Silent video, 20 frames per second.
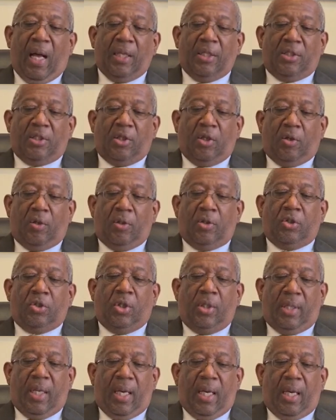And so
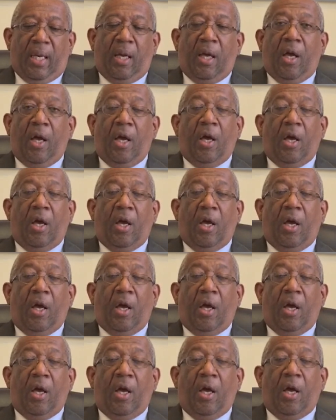today,
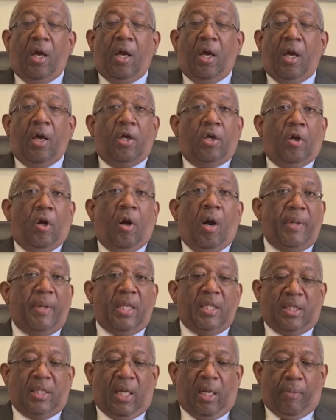your hard work is
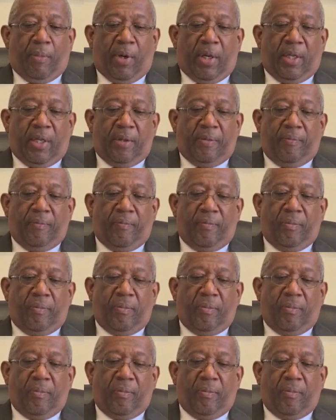being celebrated.